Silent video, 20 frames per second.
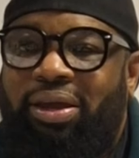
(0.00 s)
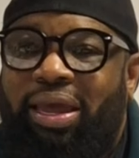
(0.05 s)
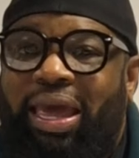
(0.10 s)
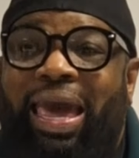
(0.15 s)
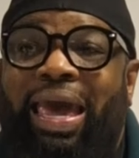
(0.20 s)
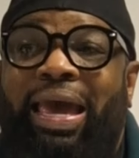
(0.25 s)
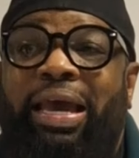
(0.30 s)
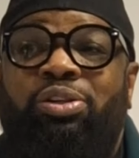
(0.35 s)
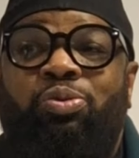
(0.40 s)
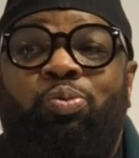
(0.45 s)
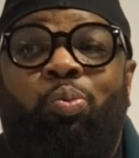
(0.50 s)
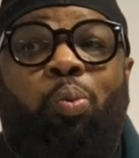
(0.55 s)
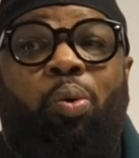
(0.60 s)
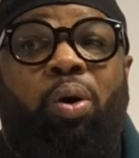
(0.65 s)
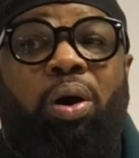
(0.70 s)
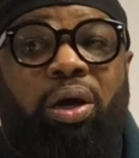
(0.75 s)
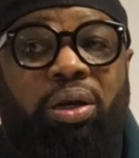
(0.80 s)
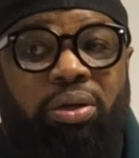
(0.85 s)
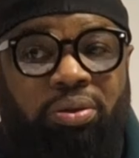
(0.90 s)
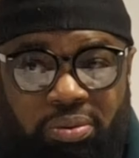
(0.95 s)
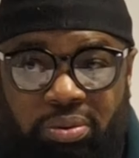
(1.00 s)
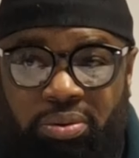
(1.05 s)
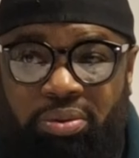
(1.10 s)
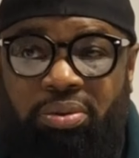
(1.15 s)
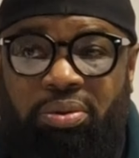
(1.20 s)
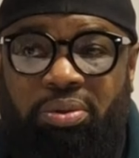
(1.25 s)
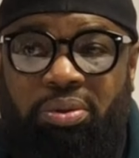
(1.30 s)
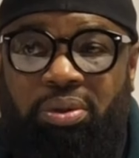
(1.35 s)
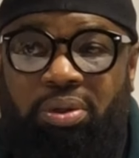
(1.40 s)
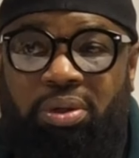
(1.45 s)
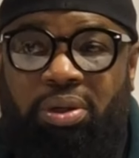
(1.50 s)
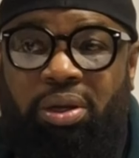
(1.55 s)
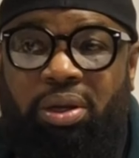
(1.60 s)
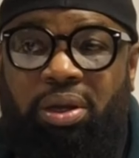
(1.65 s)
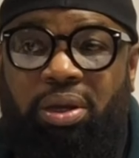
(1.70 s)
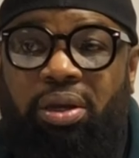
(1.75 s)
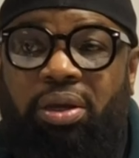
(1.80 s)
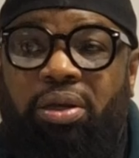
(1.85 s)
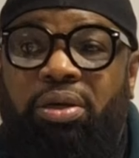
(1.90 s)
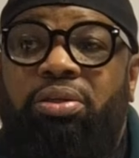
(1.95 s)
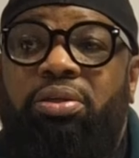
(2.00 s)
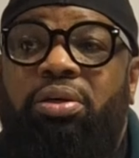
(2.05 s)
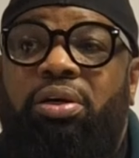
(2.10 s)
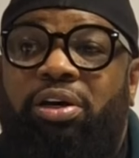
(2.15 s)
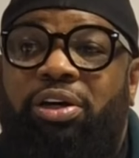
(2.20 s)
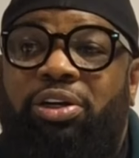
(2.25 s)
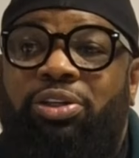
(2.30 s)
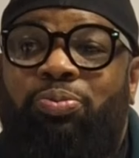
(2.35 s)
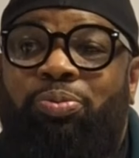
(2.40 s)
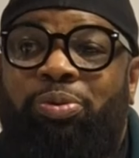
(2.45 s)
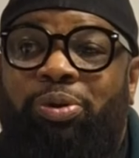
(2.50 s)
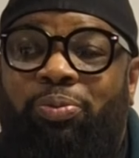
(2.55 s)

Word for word: as one. Because when